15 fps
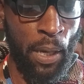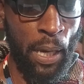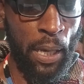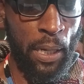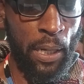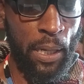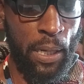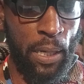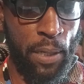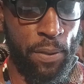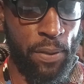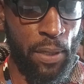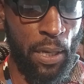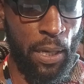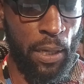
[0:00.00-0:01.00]
and it
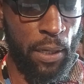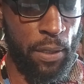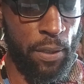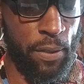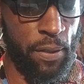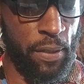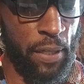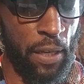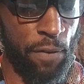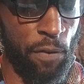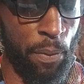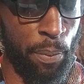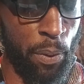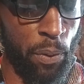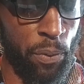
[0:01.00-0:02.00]
is
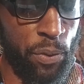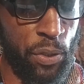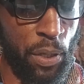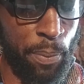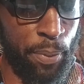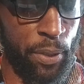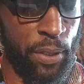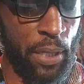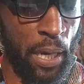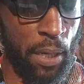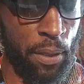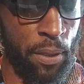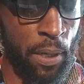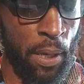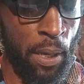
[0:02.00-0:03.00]
inconceivable to
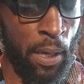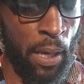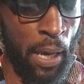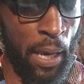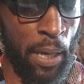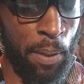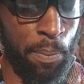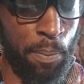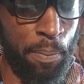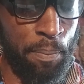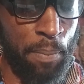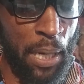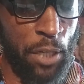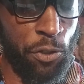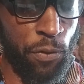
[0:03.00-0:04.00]
project a
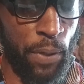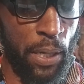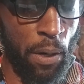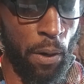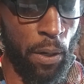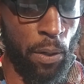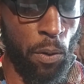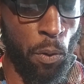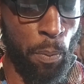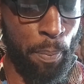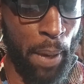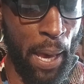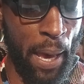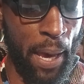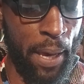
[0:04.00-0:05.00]
matriarchal
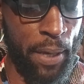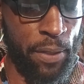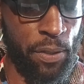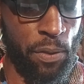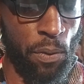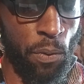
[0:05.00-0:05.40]
past